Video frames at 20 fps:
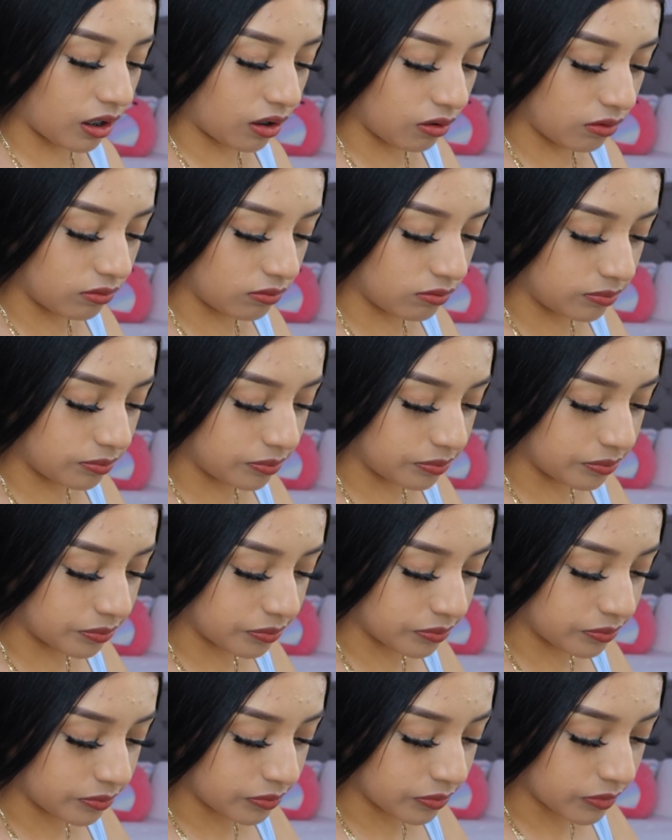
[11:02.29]
out.
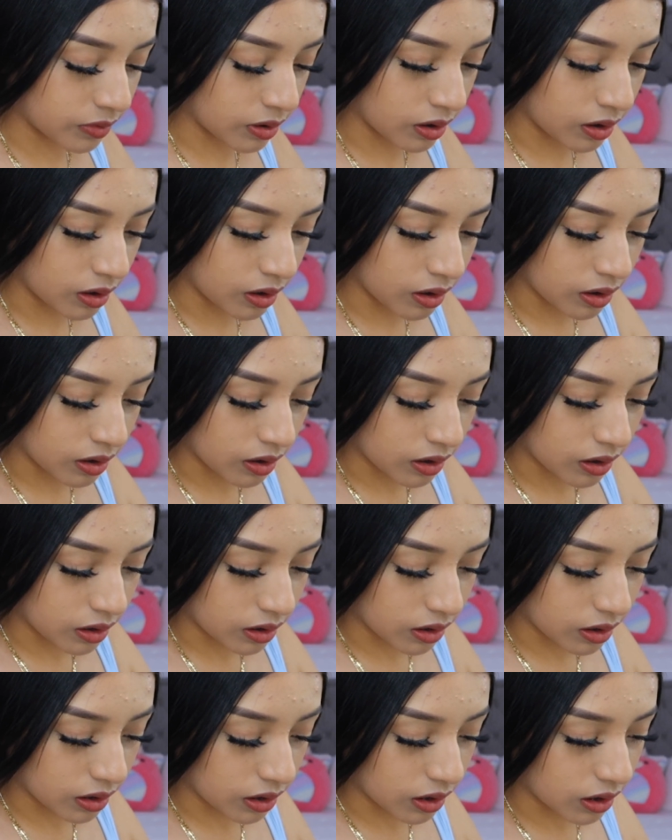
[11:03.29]

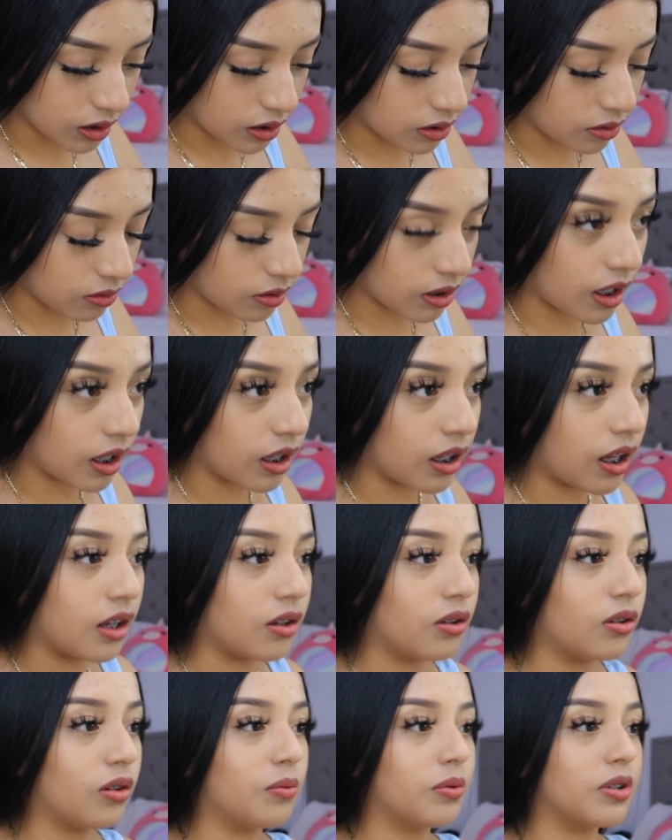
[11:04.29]
Need to do that. I
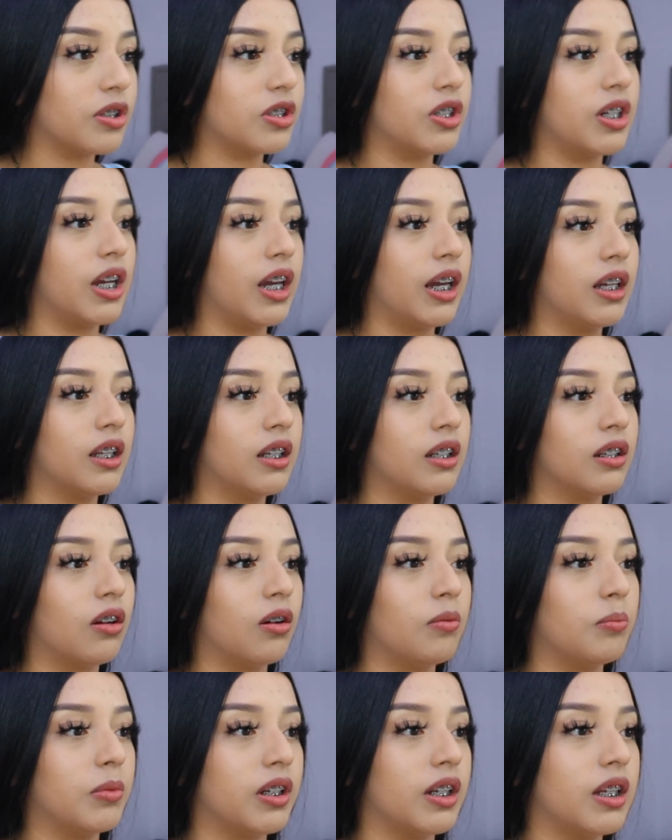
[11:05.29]
don't know what chain
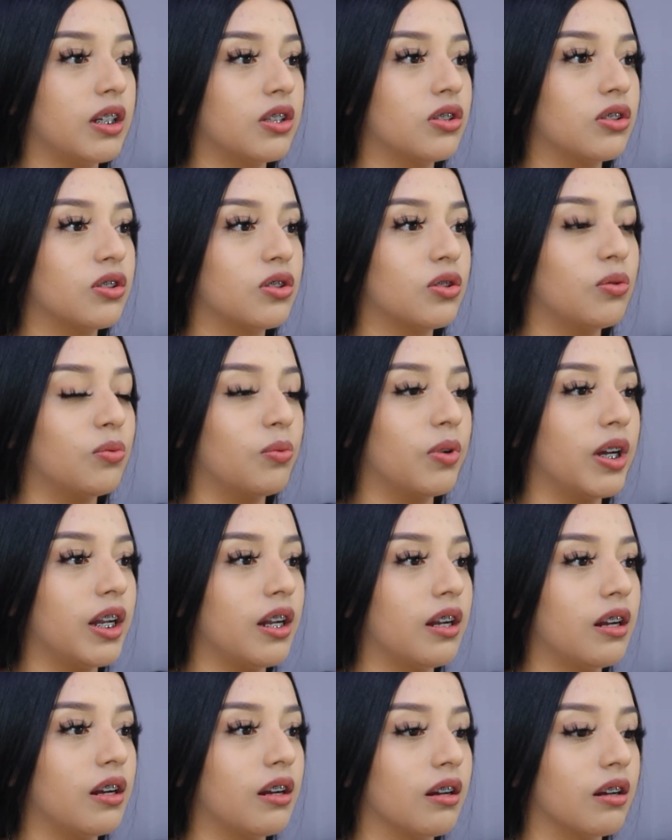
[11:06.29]
combination to
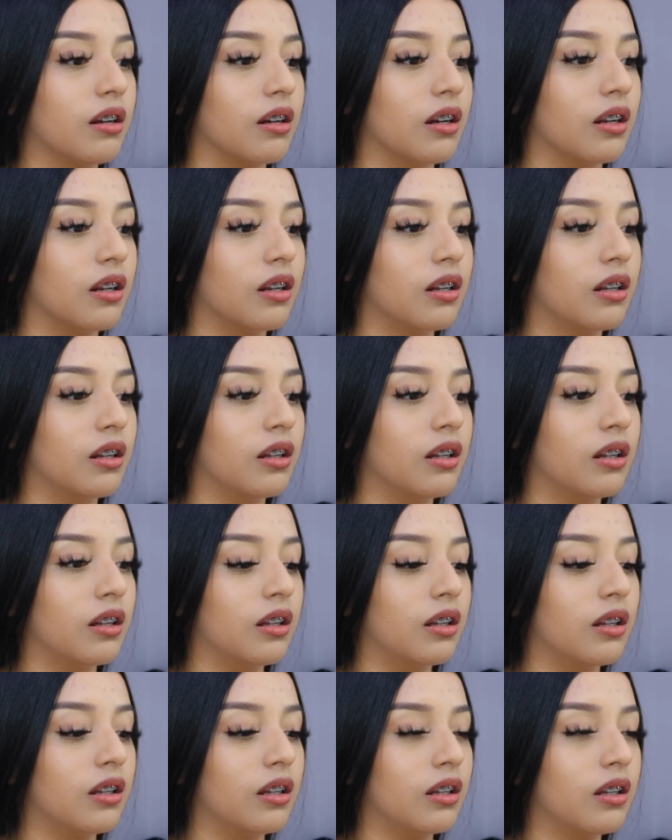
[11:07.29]
wear.
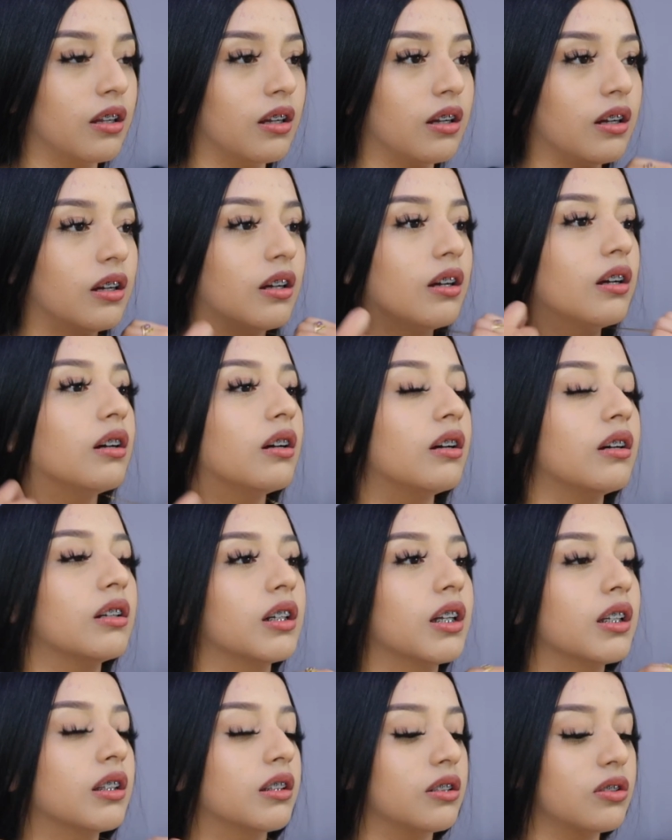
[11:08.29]
Oh,
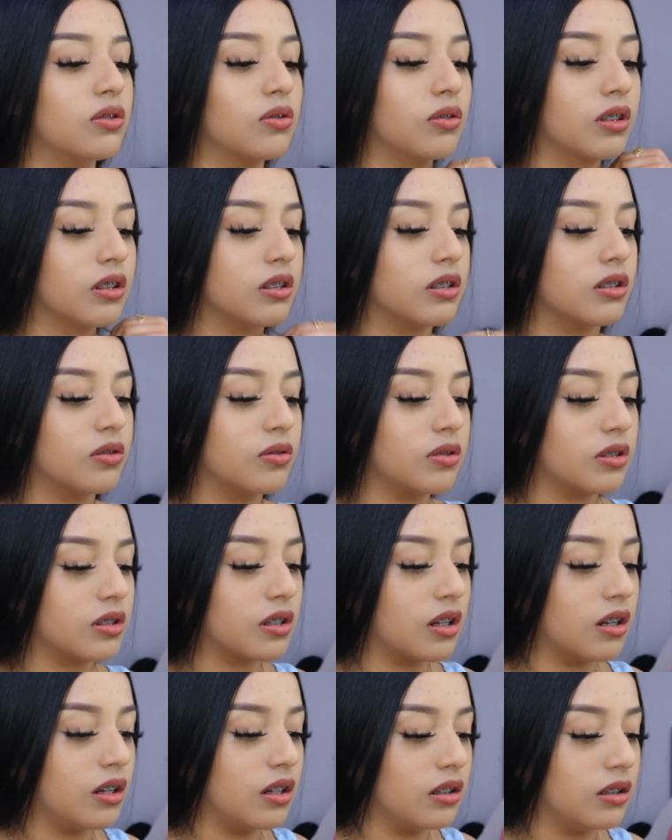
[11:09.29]
not this one because this one's
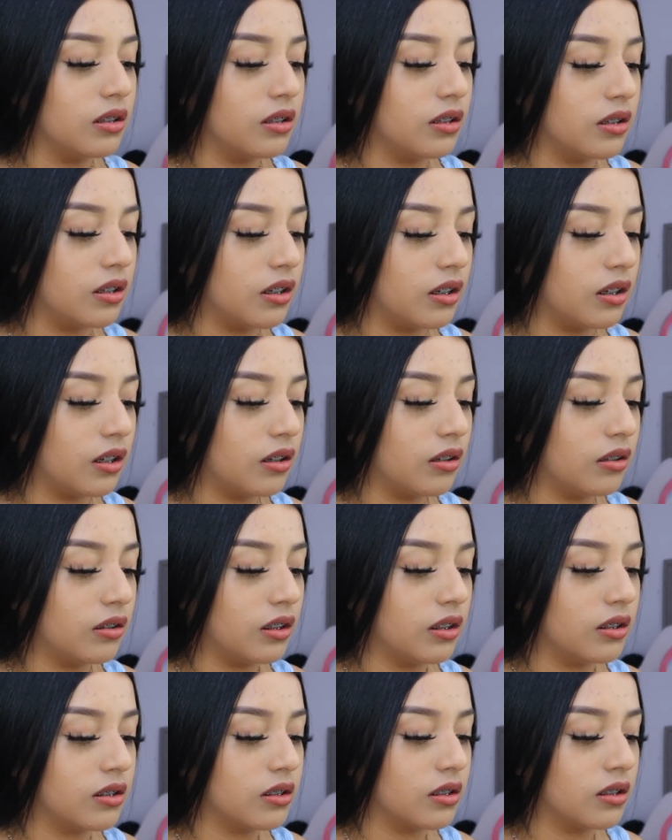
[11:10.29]
colored and I don't
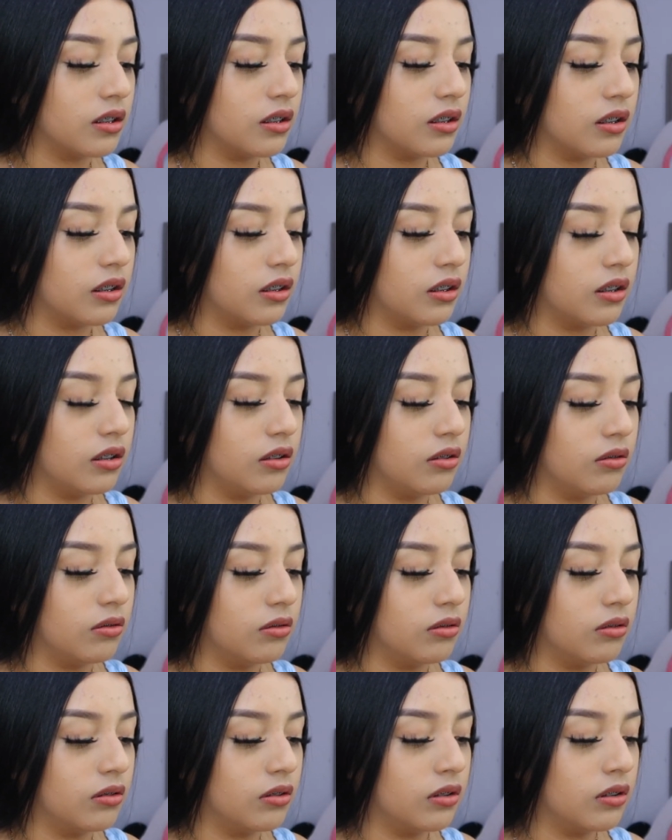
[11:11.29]
think it's going to look cute
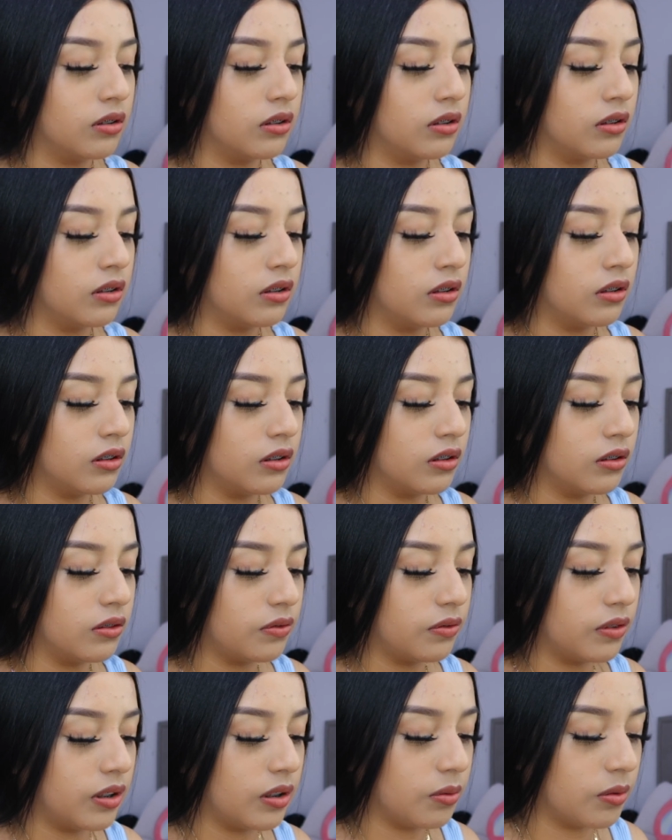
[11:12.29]

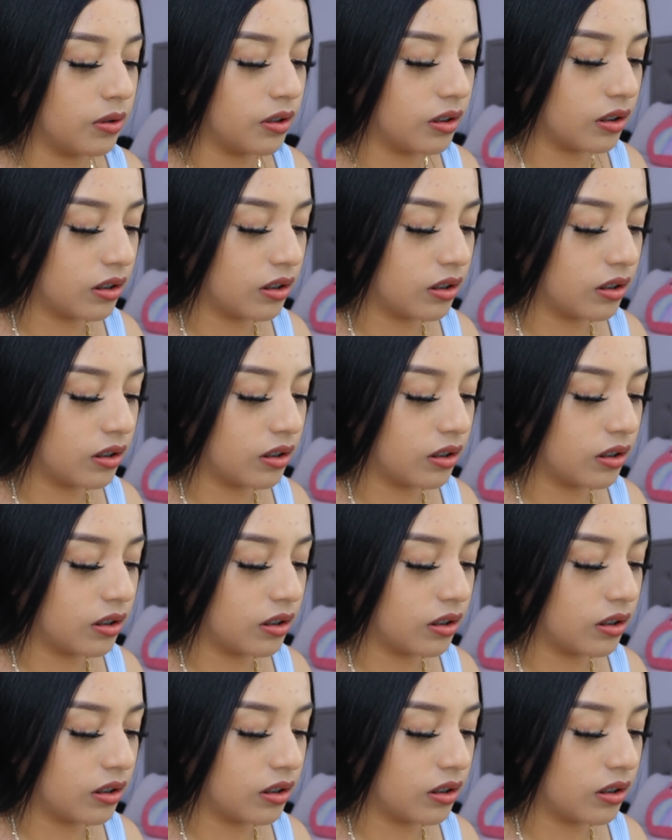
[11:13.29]
if I wear